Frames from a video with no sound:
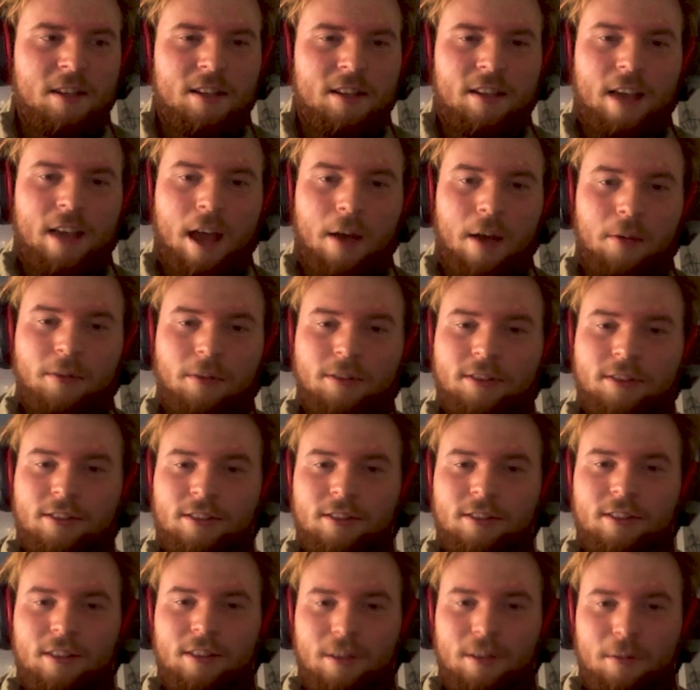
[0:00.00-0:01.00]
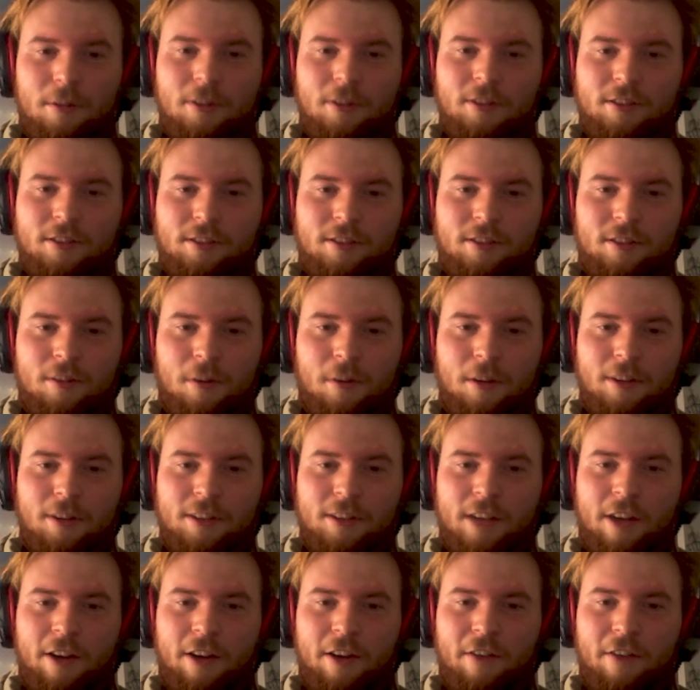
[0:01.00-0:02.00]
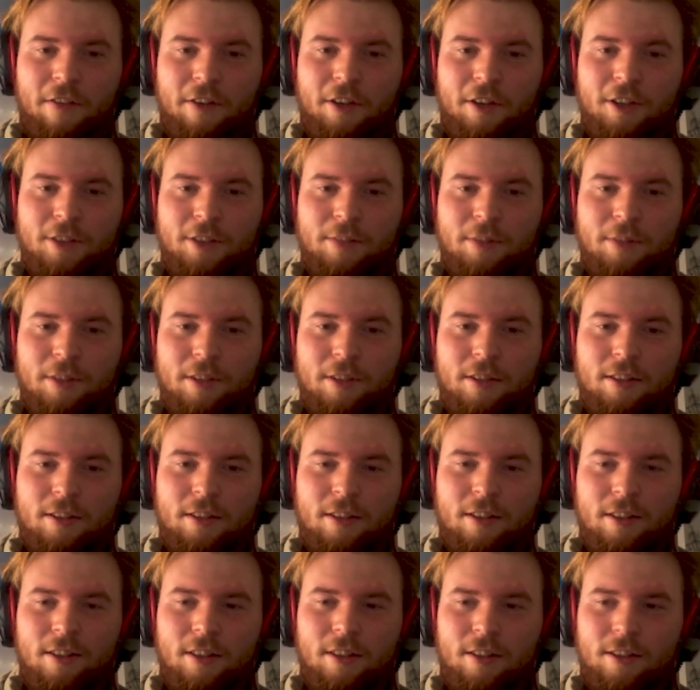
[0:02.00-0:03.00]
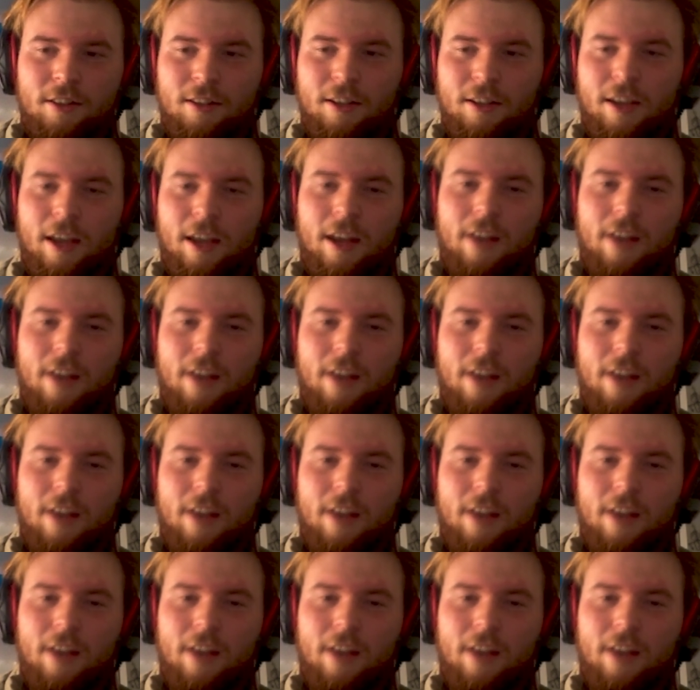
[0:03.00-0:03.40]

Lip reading: yeah, it was quite scary at first, but you get